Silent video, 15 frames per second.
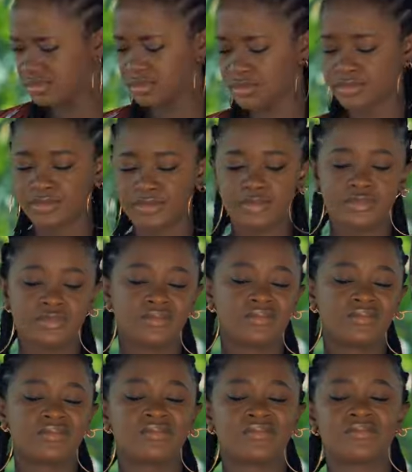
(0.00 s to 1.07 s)
Mazi,
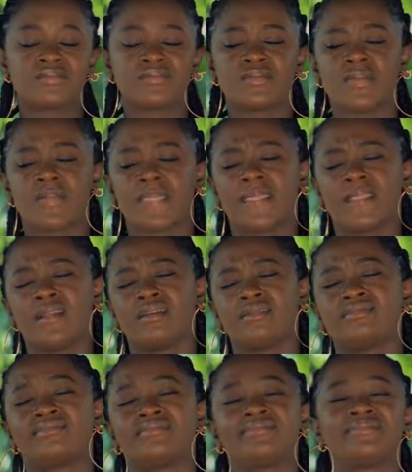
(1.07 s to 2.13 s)
forgive my father.